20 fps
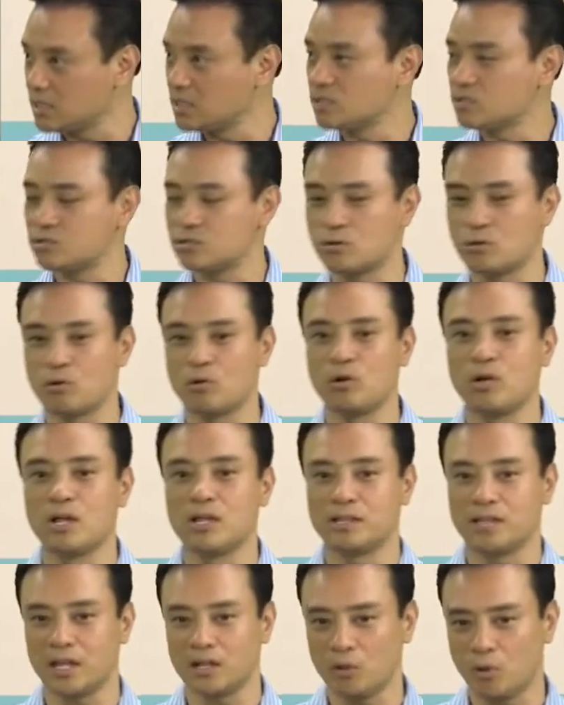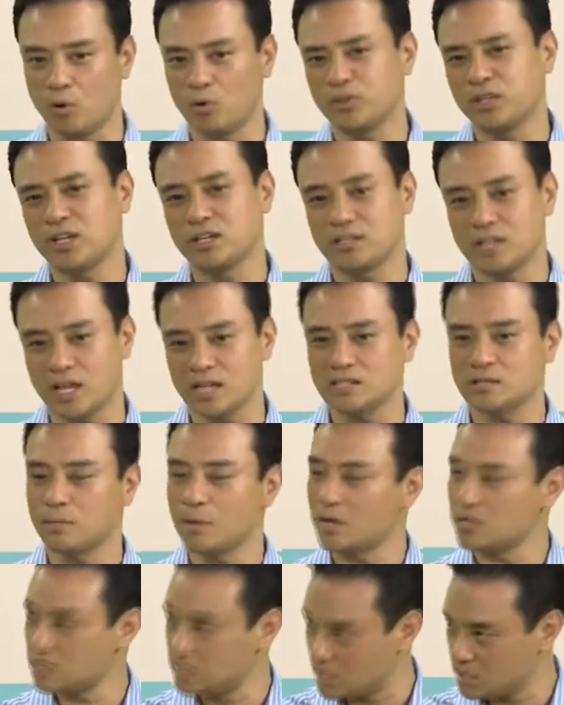So that whole thing takes
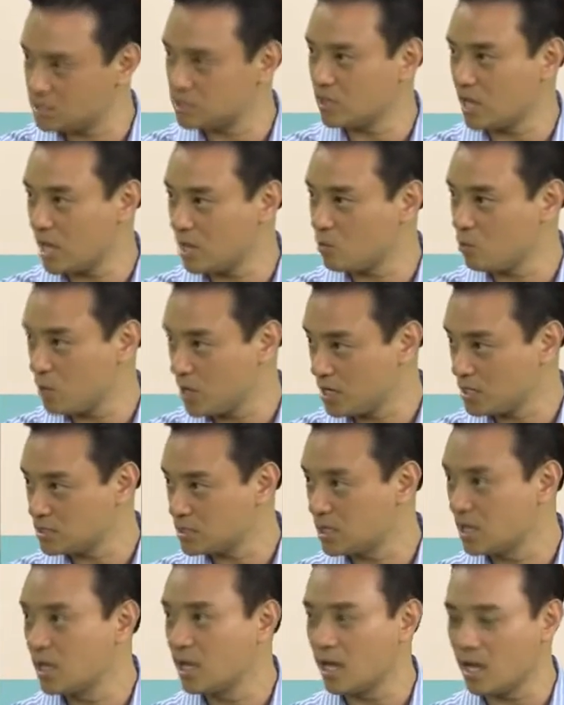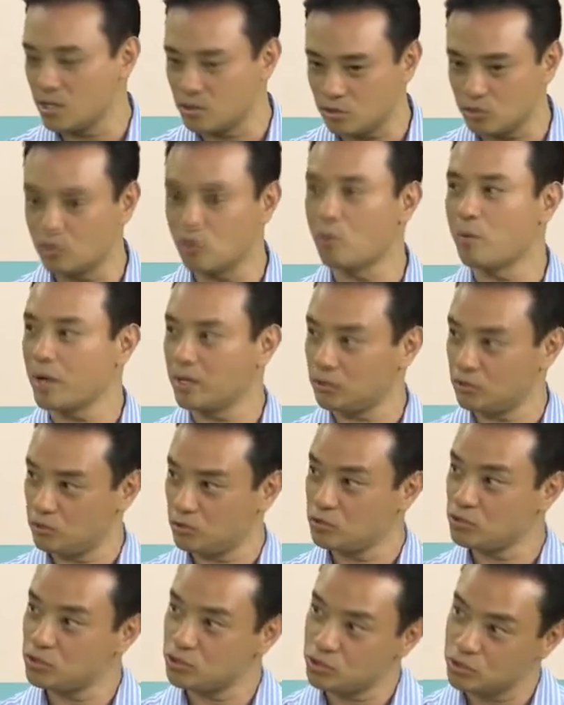about 6 to 8 weeks, and you can go back to your
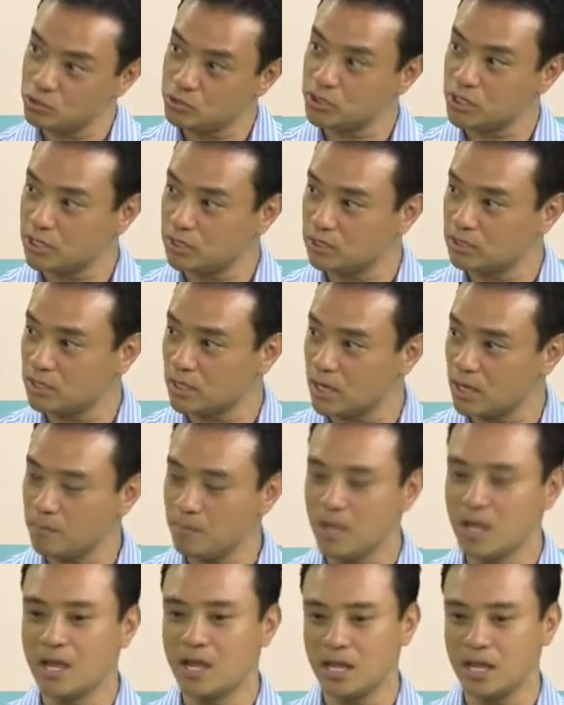shoes at the time.